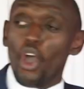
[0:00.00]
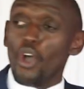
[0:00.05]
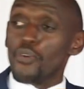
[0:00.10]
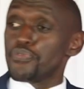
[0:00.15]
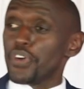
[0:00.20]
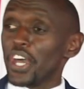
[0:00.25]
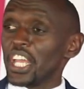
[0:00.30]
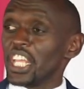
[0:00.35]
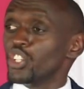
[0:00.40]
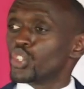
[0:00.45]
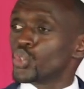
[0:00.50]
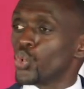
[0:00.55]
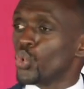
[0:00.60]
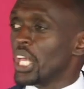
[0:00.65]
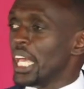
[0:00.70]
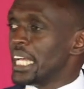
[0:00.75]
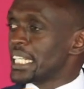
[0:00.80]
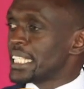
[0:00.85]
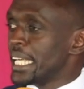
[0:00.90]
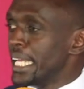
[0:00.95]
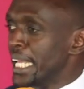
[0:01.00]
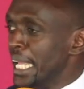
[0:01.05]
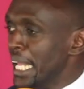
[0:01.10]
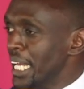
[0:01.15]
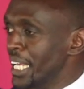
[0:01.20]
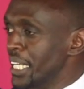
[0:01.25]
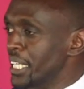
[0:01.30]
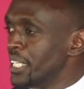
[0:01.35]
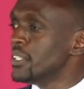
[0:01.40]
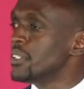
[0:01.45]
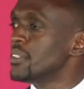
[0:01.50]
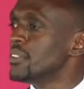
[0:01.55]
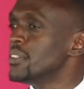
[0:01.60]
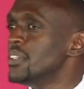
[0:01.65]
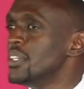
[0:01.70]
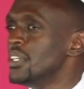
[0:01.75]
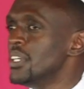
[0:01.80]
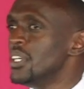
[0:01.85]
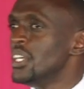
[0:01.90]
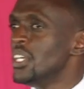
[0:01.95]
offering to get healing.
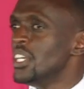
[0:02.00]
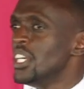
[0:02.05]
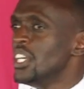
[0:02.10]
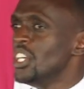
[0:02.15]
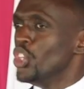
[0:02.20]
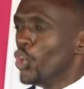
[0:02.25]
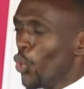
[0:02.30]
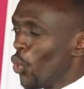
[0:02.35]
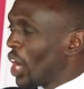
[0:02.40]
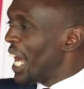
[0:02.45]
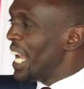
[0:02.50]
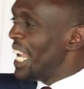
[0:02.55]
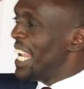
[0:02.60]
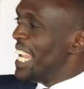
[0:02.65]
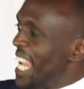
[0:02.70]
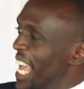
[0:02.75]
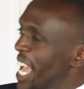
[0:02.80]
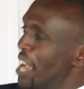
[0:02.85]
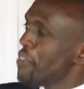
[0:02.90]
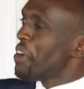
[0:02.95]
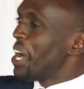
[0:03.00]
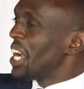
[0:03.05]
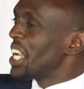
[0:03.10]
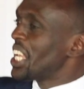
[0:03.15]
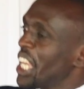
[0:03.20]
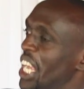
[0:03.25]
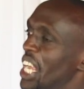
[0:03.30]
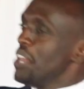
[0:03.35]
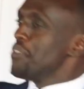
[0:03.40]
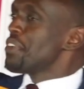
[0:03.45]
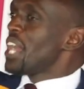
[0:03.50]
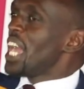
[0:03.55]
You can never give